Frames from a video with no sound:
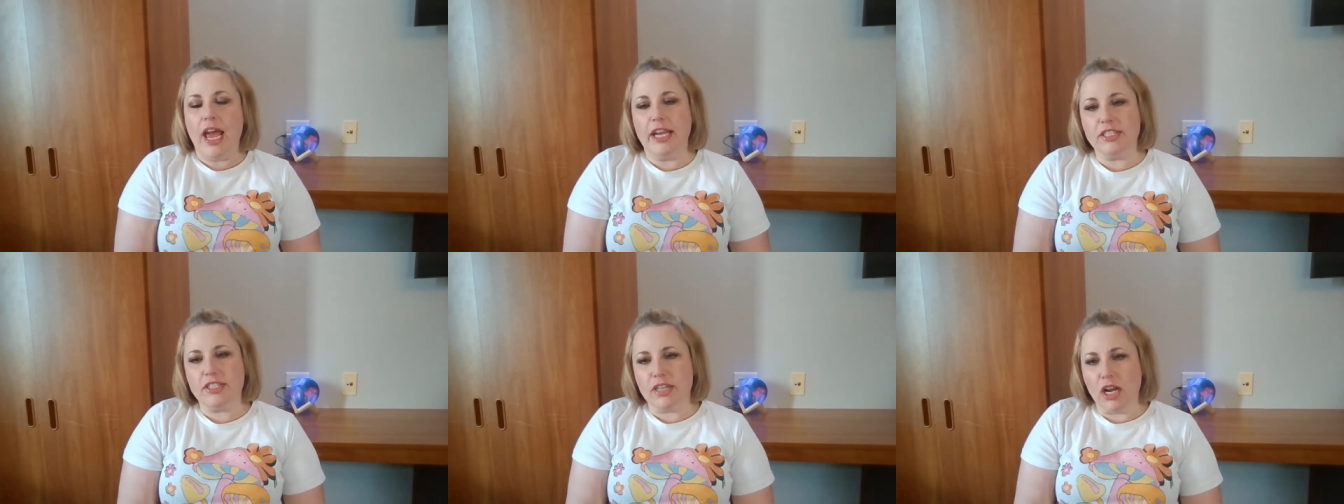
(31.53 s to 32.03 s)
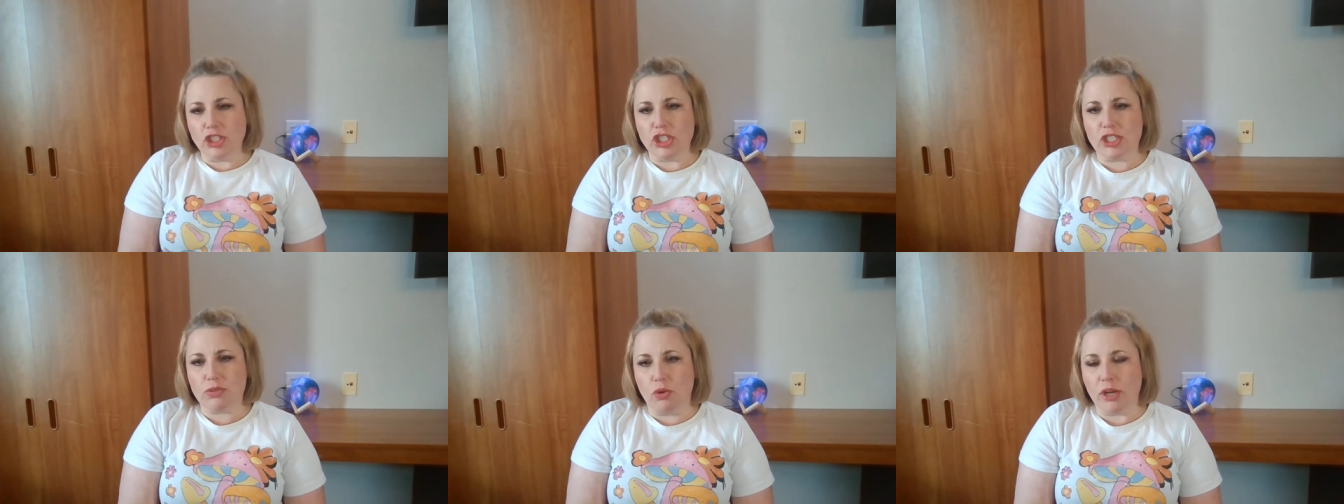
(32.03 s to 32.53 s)
And it's not
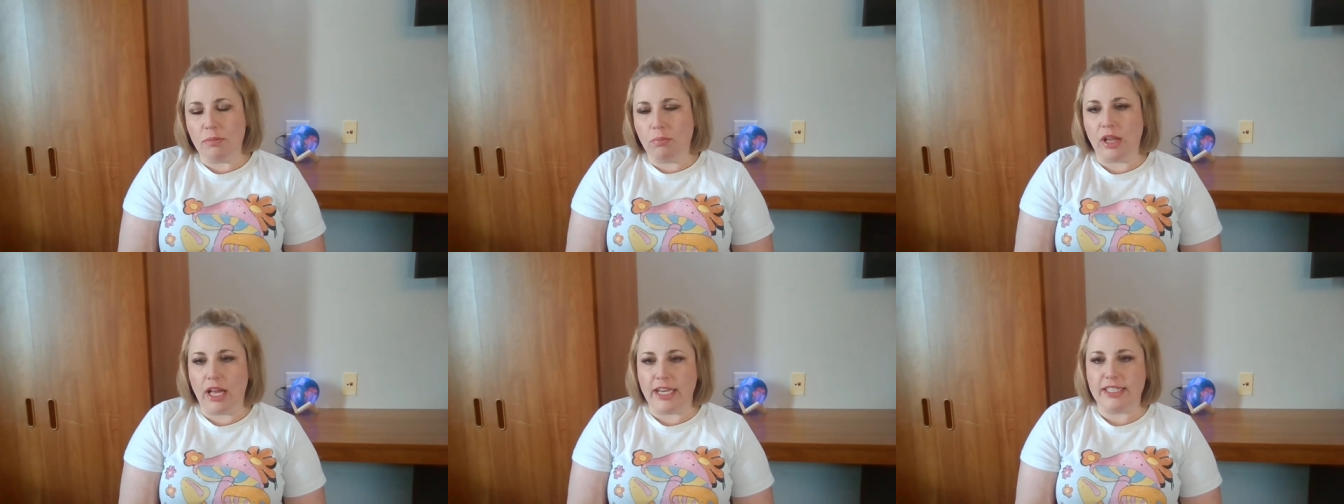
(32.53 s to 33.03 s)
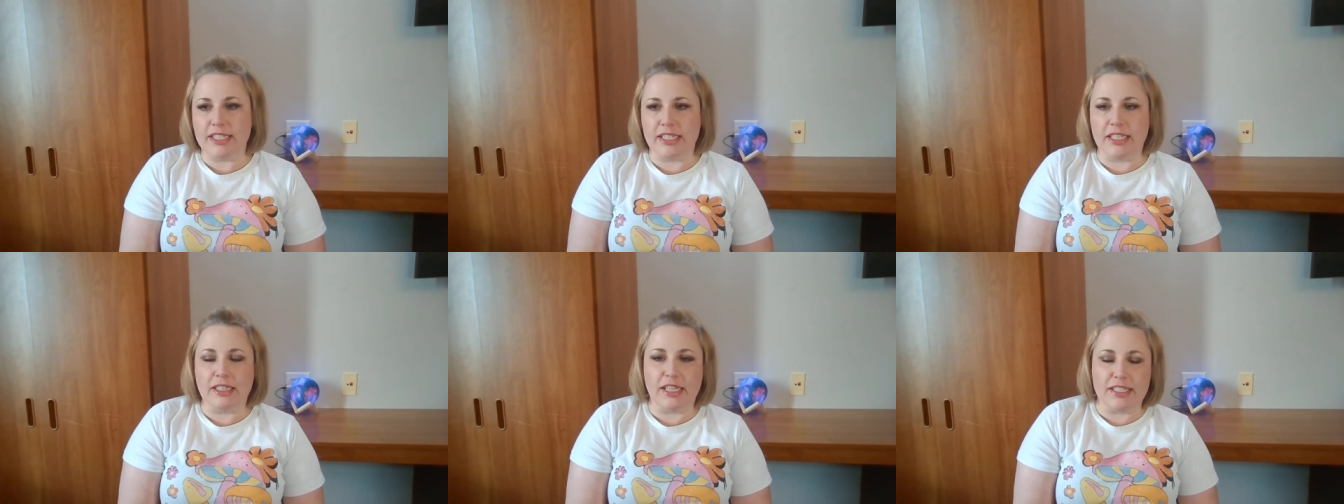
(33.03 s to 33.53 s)
just one
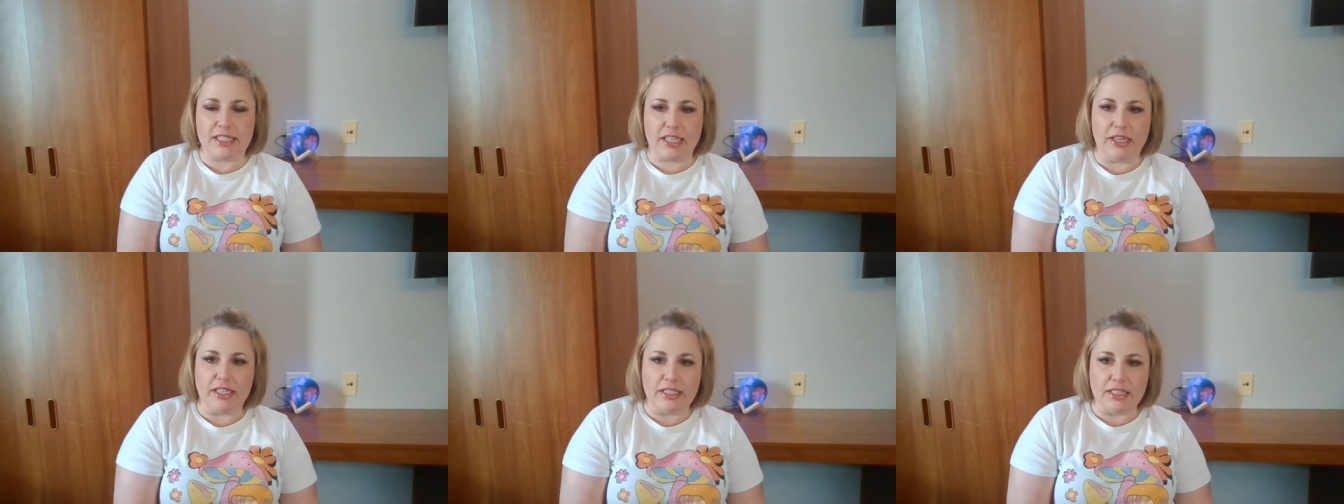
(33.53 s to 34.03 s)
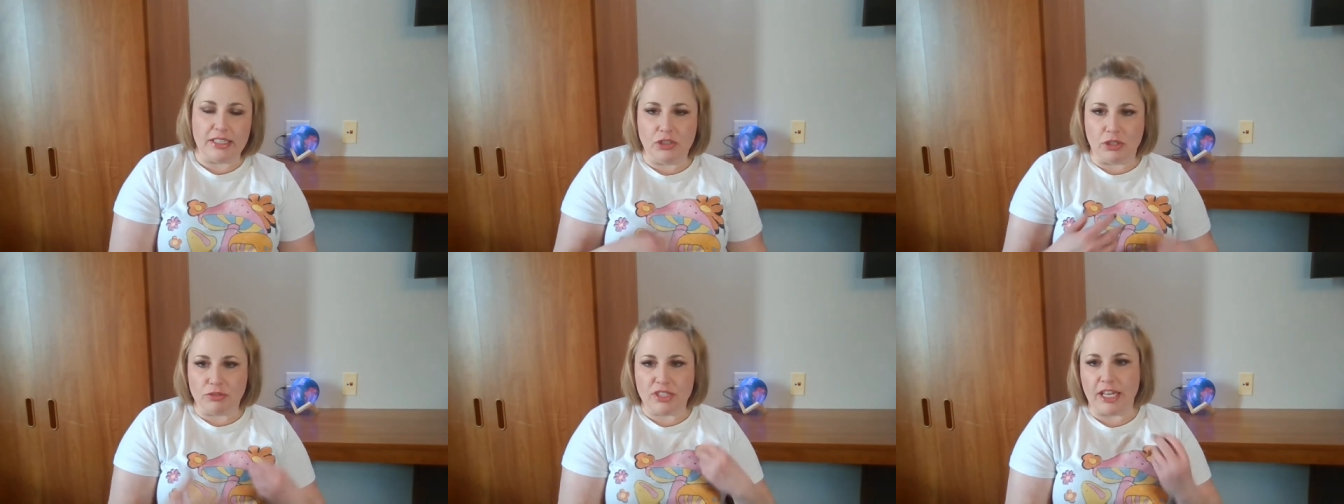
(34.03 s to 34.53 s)
placing that's going to,
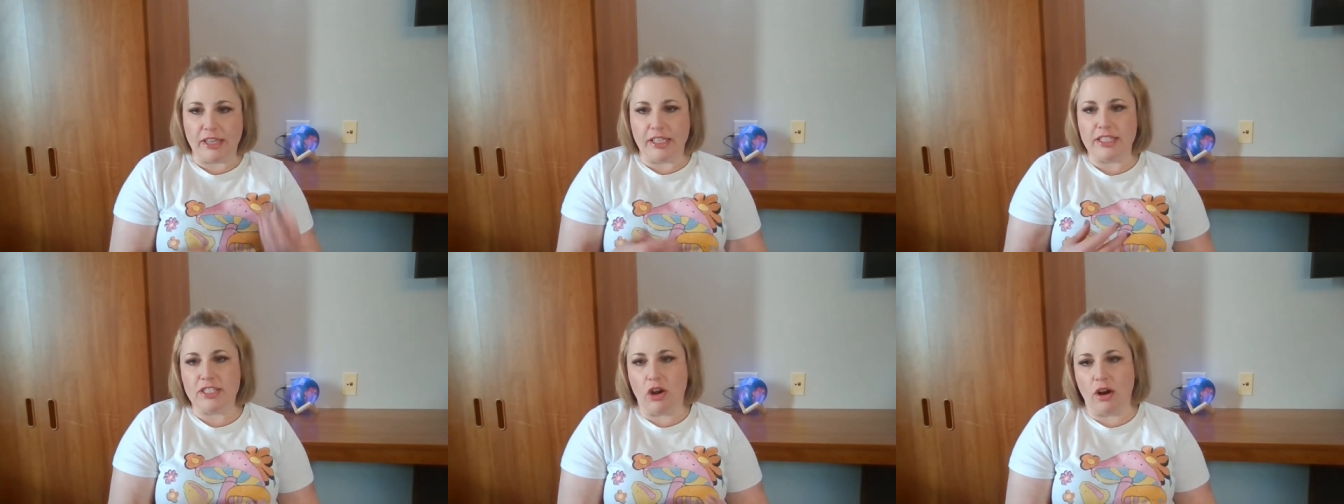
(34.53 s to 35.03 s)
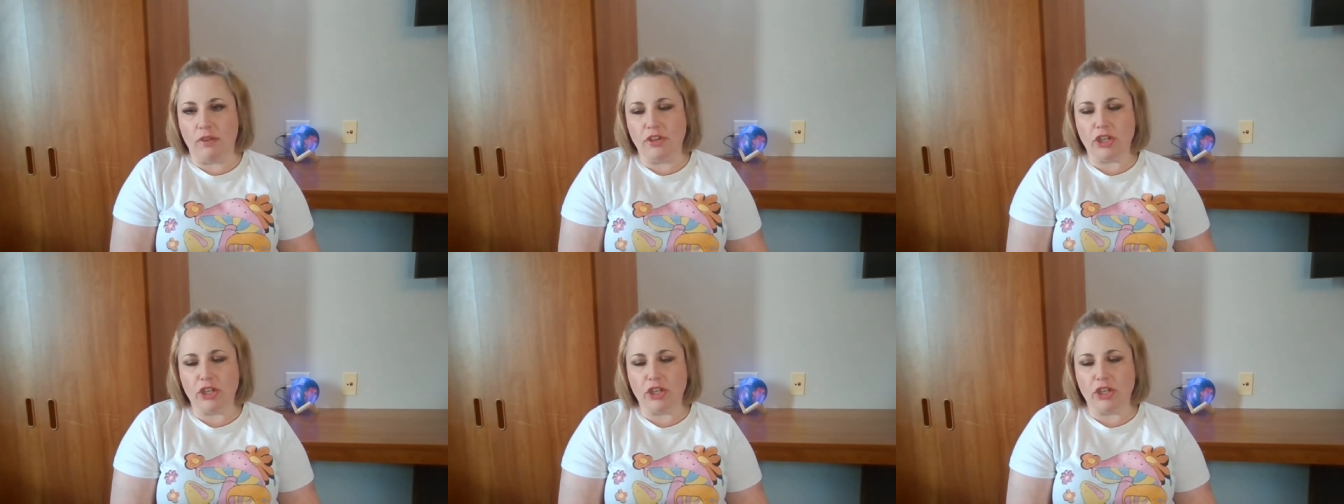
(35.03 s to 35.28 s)
you know, set this off.